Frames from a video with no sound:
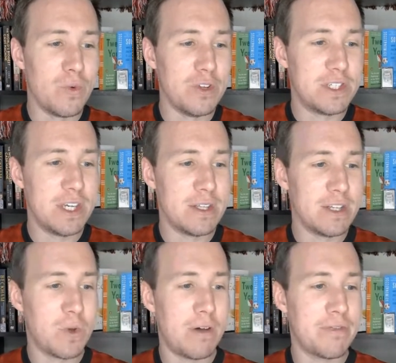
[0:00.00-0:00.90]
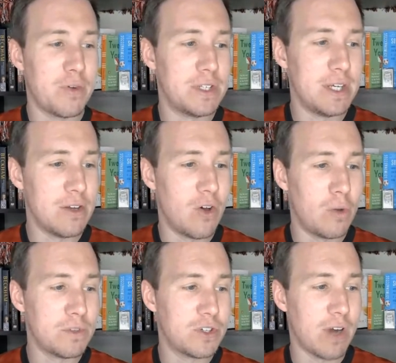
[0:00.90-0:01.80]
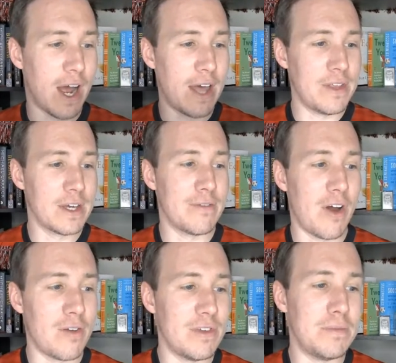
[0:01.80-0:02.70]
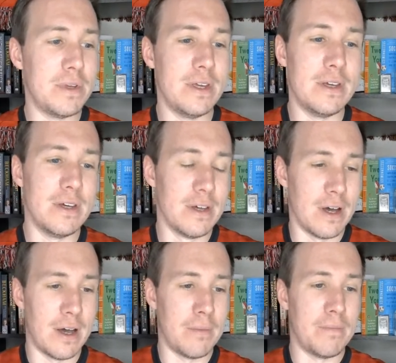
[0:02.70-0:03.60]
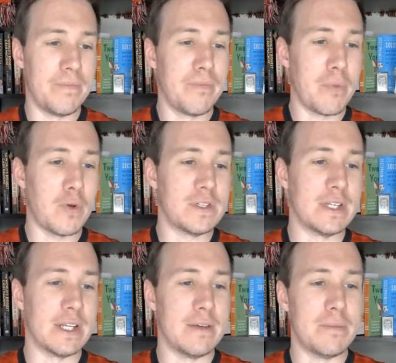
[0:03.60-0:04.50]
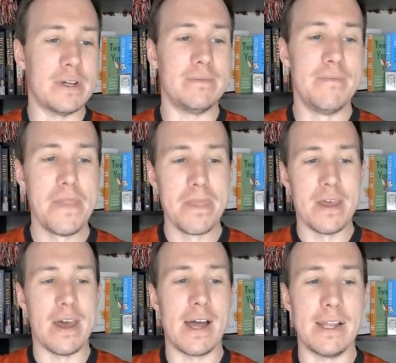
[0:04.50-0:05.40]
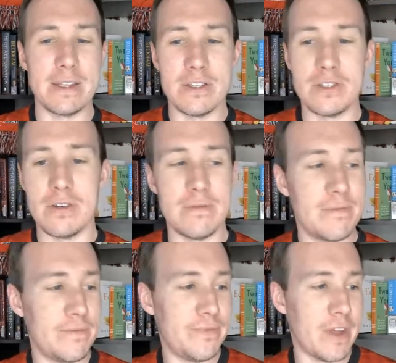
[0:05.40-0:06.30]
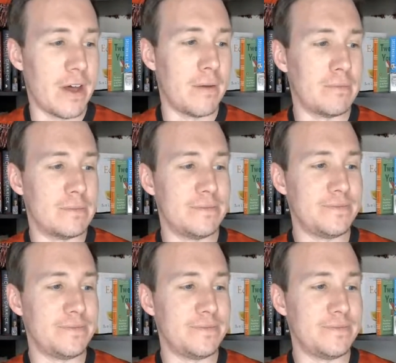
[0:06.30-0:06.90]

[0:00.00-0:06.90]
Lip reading: see the 12-13 home shirt? I think of RVP personally, but yeah, I like this shirt. So